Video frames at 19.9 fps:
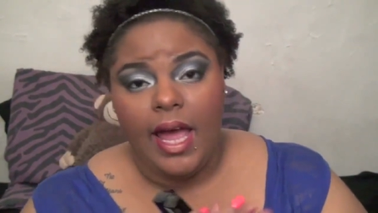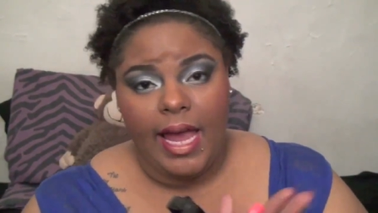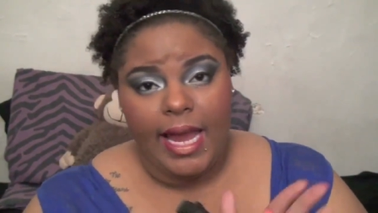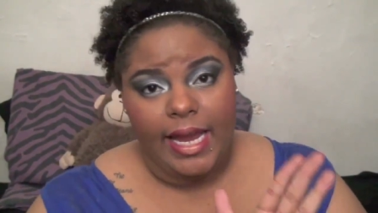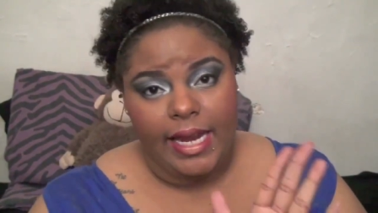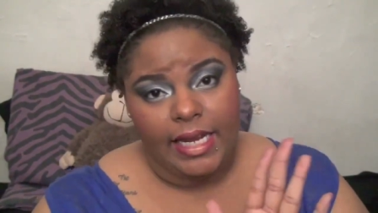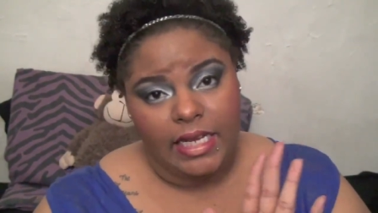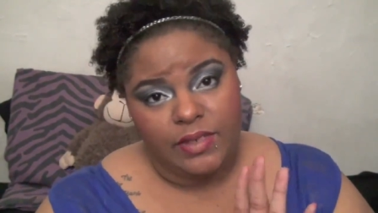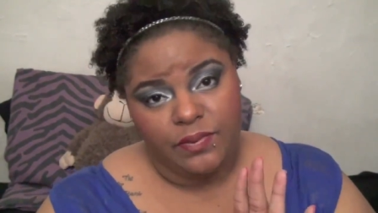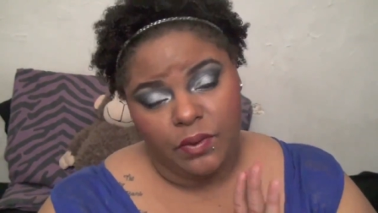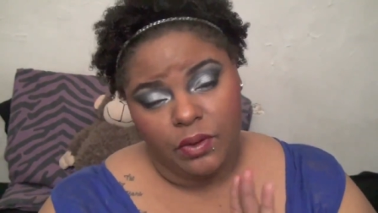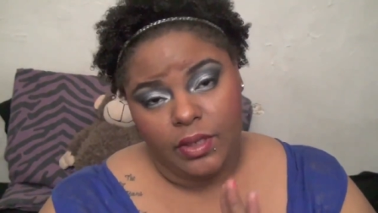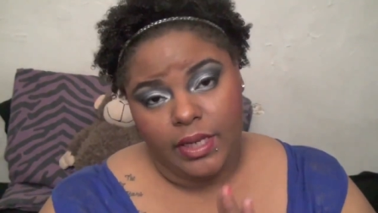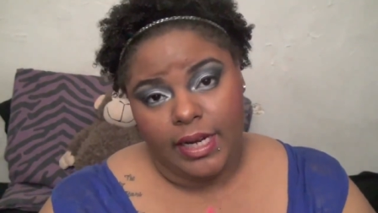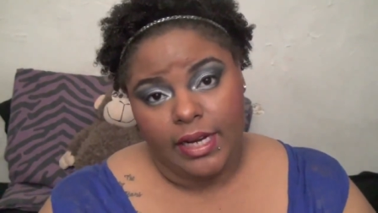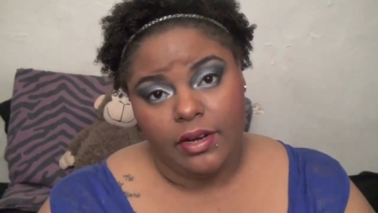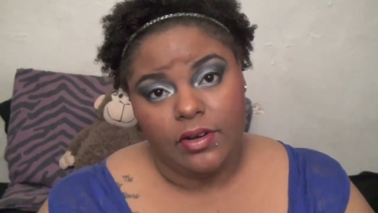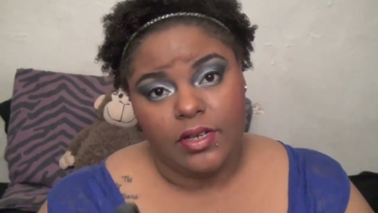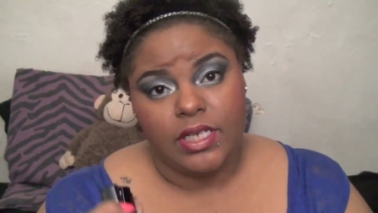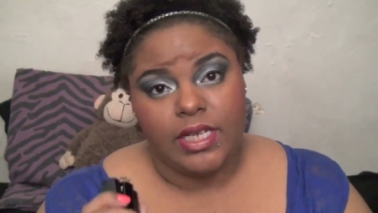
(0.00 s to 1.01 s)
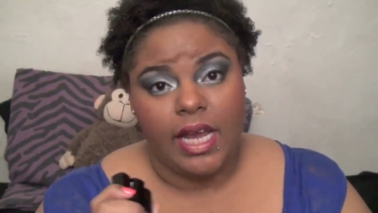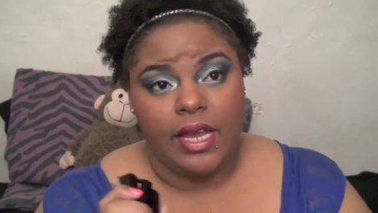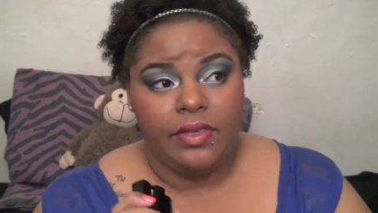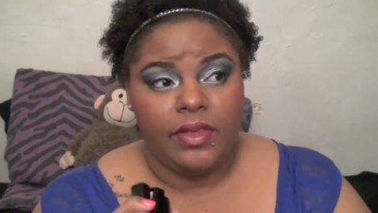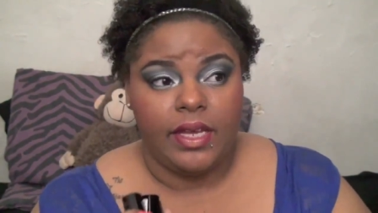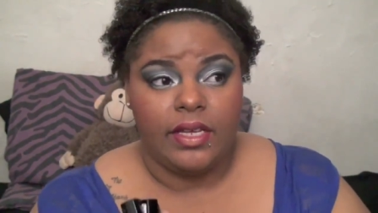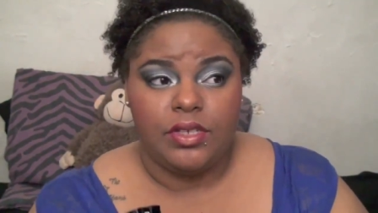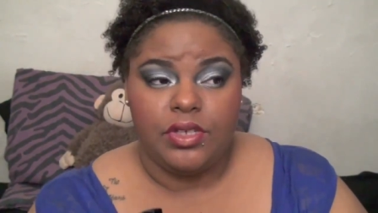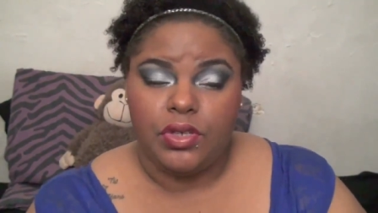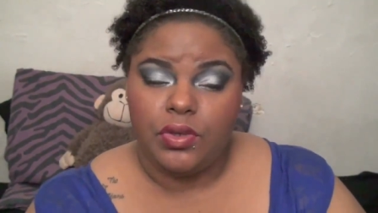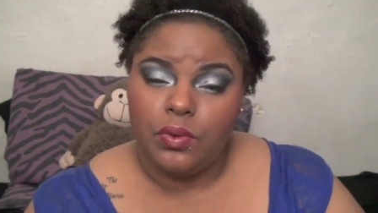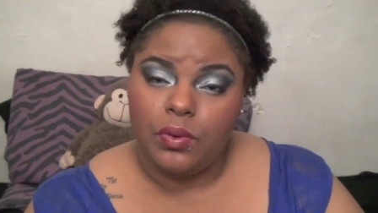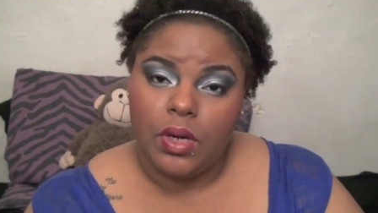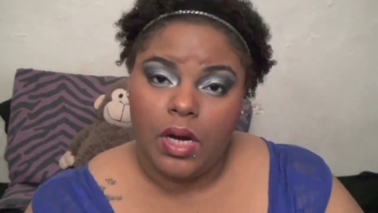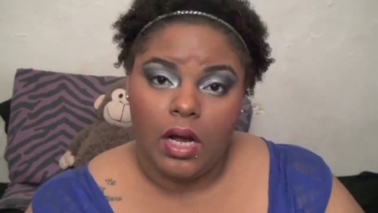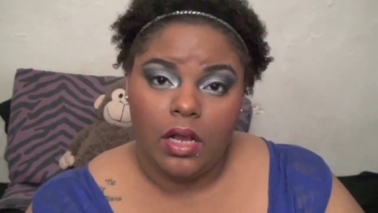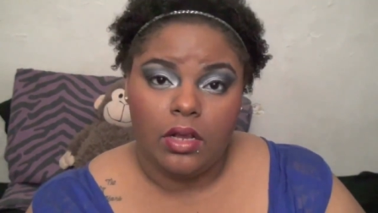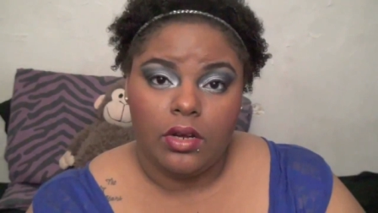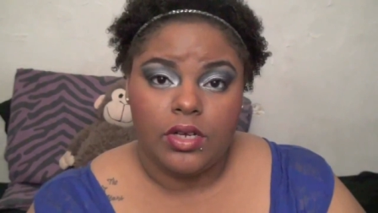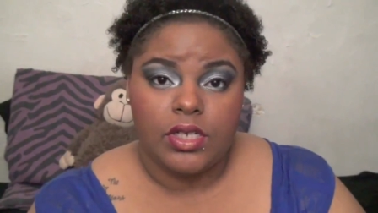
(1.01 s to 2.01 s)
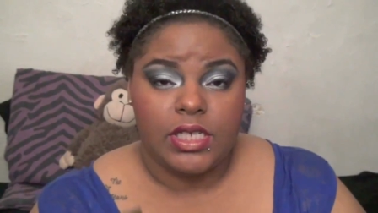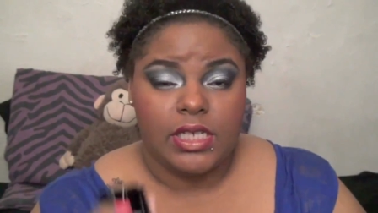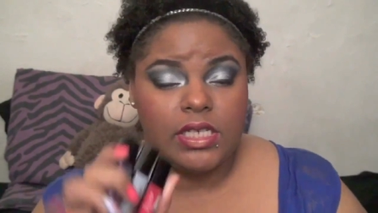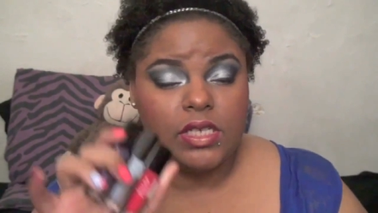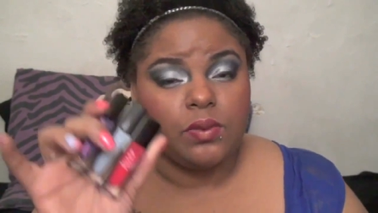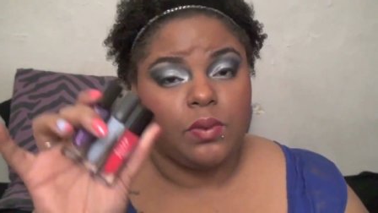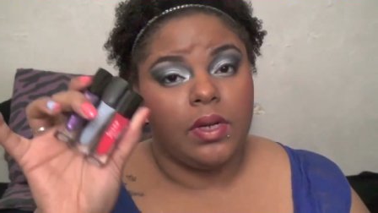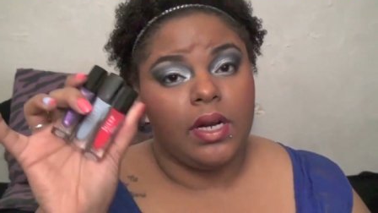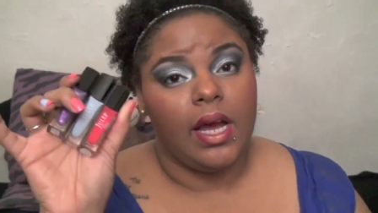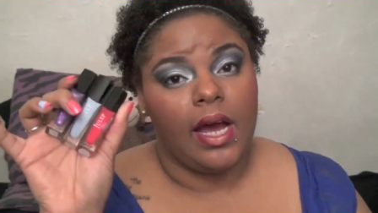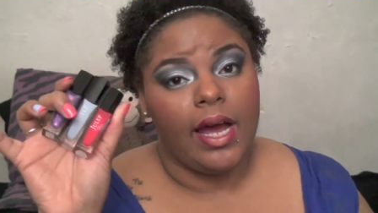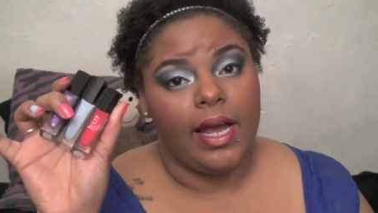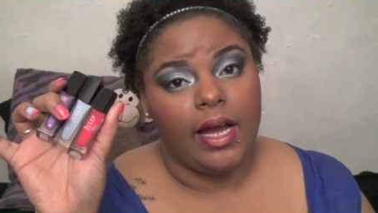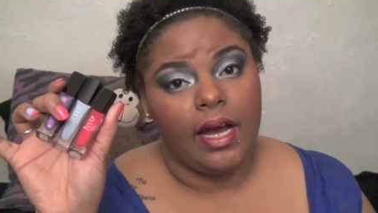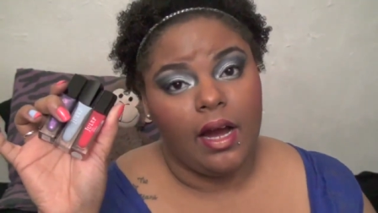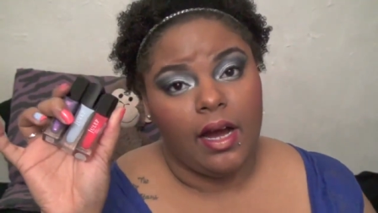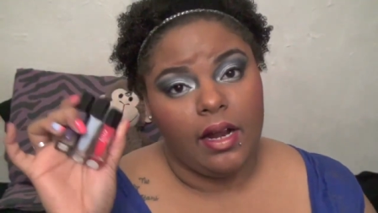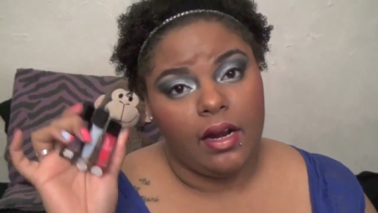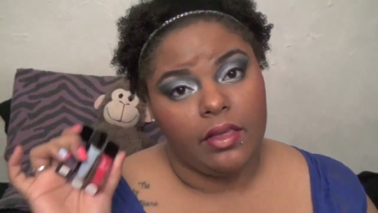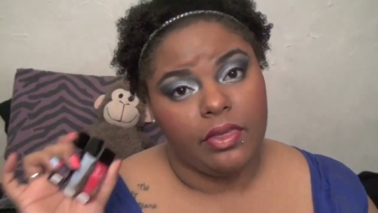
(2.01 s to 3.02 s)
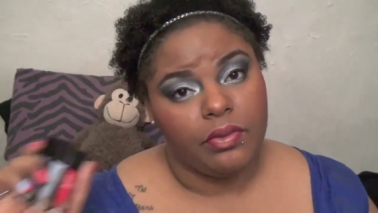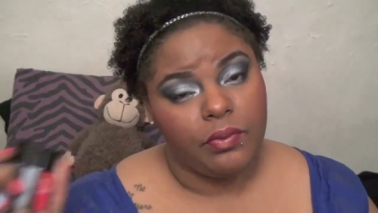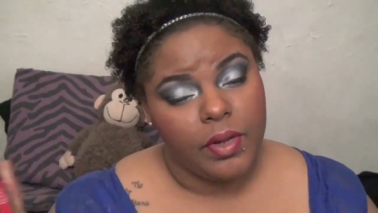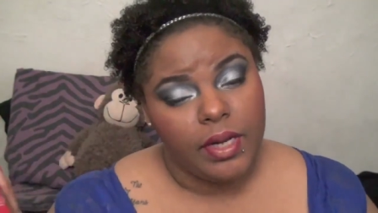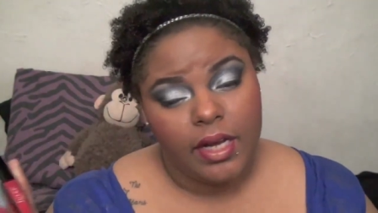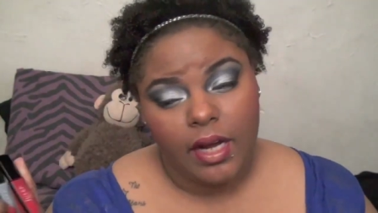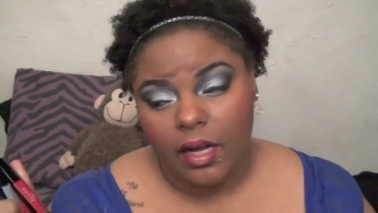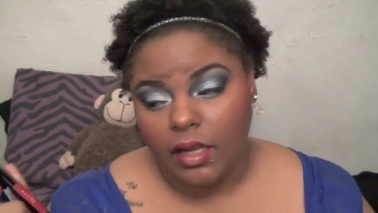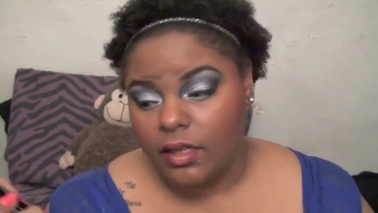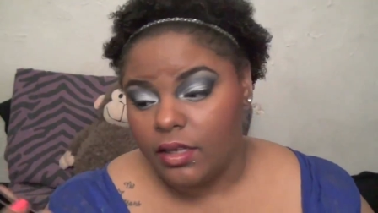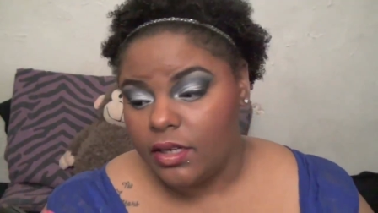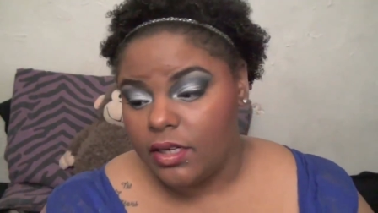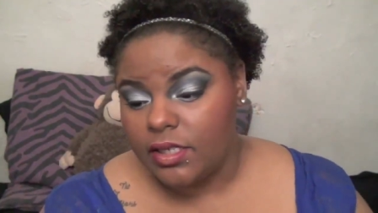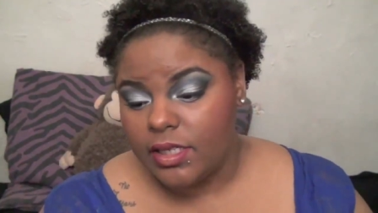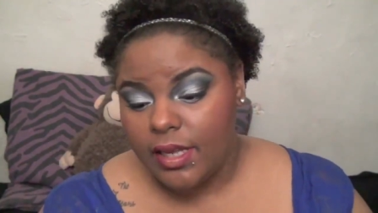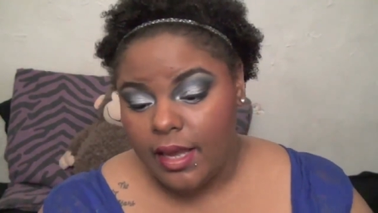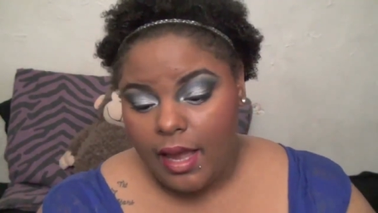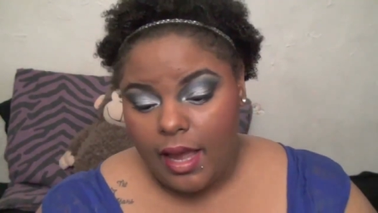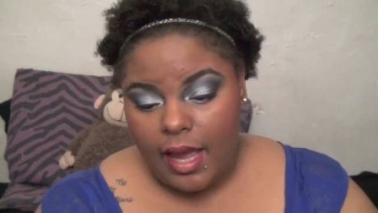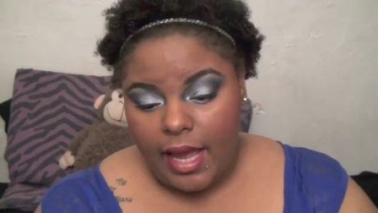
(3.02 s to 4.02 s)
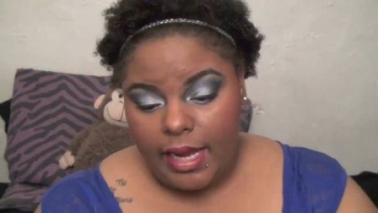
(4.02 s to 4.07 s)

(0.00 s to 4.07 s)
hand exfoliators and then two colors this one i got three colors